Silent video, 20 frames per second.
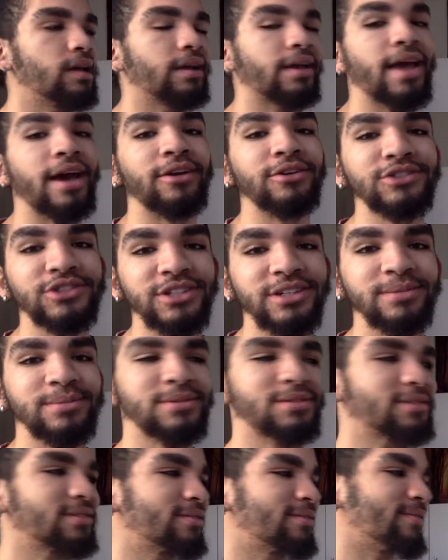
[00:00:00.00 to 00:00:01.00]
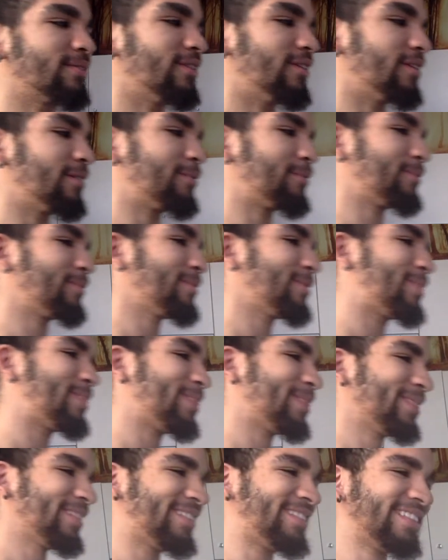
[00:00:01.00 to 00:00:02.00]
Kettle chips? Look.
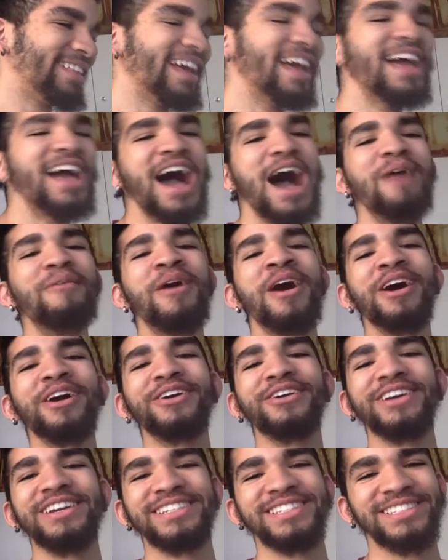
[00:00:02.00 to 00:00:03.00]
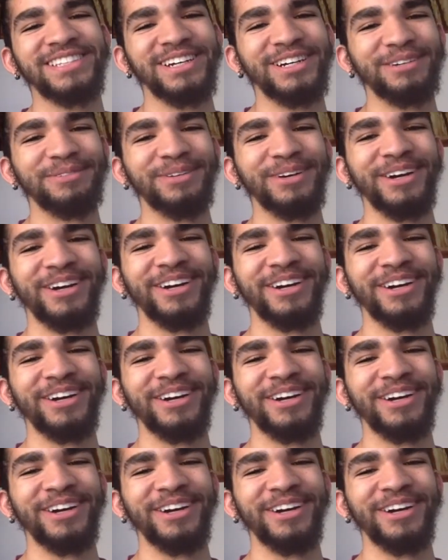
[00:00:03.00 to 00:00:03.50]
I'm hungry still, bro.